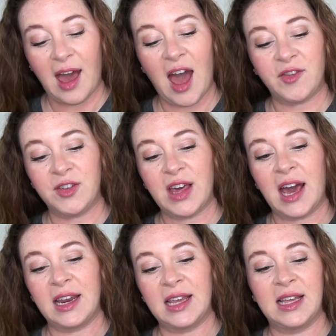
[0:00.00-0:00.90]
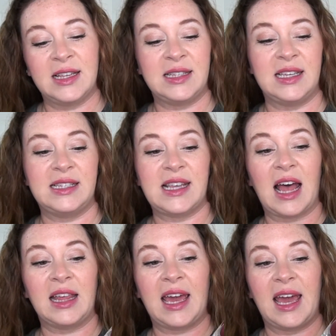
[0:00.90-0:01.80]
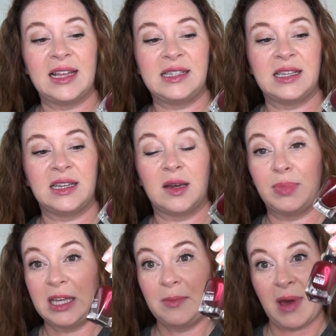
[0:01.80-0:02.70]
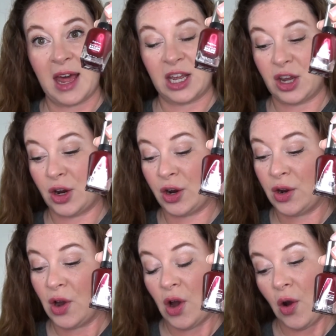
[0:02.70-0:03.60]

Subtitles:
After that is the Sally Hansen Complete Manicure,